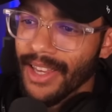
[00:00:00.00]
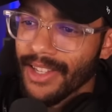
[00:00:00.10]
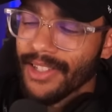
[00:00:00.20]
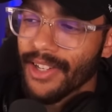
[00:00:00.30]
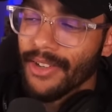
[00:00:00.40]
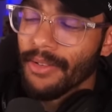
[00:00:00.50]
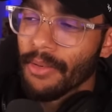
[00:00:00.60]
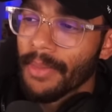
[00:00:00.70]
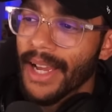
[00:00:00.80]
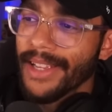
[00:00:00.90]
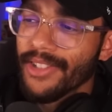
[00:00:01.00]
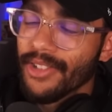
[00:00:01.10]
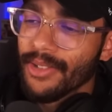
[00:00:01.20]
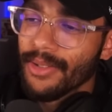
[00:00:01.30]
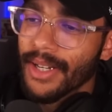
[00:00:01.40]
You know, it reminds
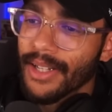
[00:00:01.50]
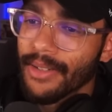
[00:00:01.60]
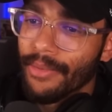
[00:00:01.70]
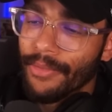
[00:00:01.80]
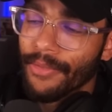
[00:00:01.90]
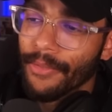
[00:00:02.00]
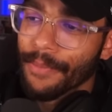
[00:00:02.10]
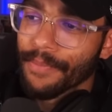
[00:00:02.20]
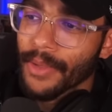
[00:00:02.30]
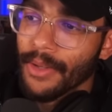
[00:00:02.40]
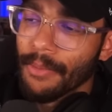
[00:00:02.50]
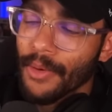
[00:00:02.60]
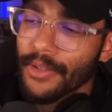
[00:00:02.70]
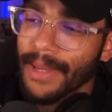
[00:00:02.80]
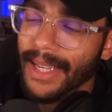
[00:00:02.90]
you of your
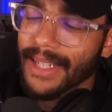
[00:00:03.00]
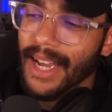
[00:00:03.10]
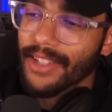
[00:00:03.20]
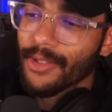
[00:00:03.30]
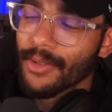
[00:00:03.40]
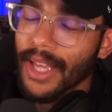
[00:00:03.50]
boys back in high school.